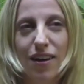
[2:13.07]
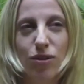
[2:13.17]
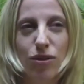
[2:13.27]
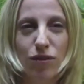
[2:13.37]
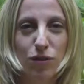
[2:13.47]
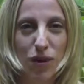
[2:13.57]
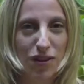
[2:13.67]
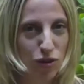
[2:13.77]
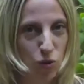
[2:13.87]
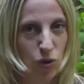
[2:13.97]
who lived in my
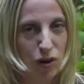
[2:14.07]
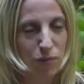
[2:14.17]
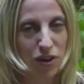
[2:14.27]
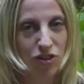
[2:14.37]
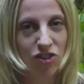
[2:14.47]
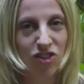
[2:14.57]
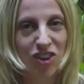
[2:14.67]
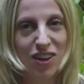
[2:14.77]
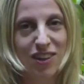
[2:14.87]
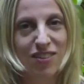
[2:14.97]
dorm, and
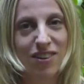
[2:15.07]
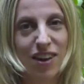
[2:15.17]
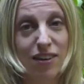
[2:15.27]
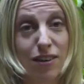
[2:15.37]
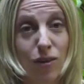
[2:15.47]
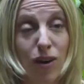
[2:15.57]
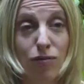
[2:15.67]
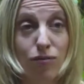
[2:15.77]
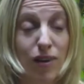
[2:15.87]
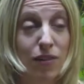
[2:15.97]
she said,
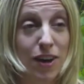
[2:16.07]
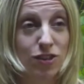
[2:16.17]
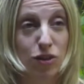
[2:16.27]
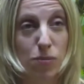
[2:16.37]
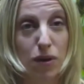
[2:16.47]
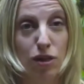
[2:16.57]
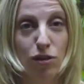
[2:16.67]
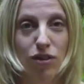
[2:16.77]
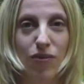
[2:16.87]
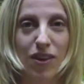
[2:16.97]
I've actually been
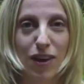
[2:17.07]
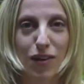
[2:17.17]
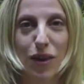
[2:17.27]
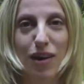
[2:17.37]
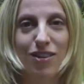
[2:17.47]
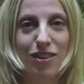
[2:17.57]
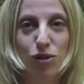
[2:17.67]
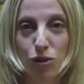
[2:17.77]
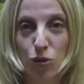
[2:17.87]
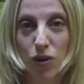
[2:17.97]
through something like that
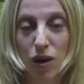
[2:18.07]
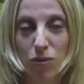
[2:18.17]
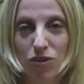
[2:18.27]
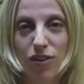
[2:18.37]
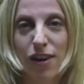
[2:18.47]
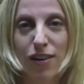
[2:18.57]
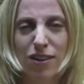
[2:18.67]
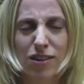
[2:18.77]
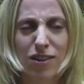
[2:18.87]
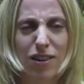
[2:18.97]
too when I was
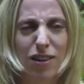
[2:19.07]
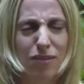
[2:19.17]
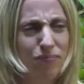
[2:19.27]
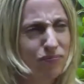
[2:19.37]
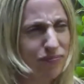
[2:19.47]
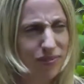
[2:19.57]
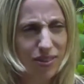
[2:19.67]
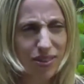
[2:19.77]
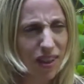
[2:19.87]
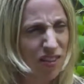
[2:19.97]
younger, and
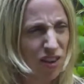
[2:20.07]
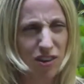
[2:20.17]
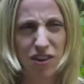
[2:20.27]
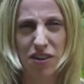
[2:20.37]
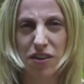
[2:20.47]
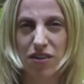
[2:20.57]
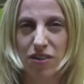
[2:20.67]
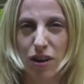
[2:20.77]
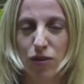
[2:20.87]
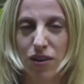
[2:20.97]
I started to
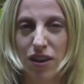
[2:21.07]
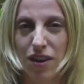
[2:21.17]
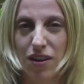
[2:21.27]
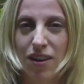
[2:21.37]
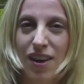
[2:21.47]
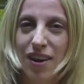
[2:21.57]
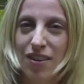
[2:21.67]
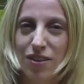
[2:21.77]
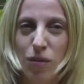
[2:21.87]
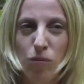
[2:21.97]
discover that
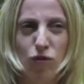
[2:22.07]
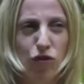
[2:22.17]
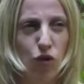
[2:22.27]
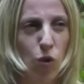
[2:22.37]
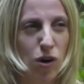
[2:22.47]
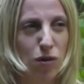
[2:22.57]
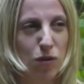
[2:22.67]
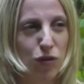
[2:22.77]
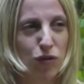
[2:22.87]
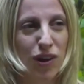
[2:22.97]
some form
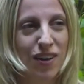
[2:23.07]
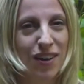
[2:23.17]
of